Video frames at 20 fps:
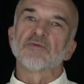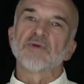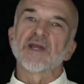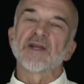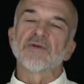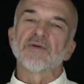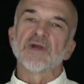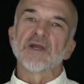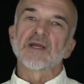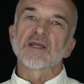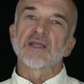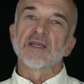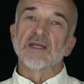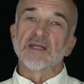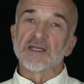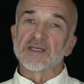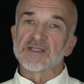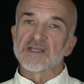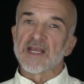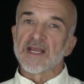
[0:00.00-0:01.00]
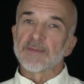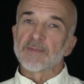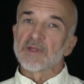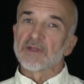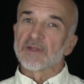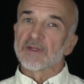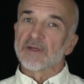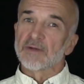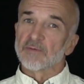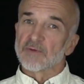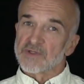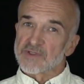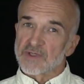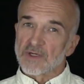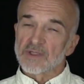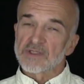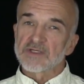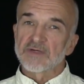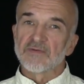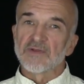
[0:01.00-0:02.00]
the rhetoric and examine the
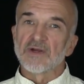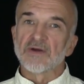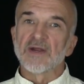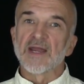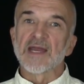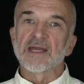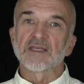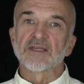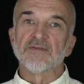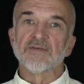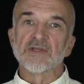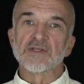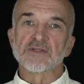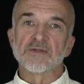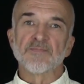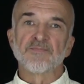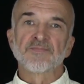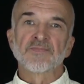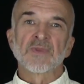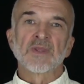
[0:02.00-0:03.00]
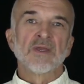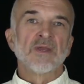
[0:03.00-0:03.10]
results of their activism,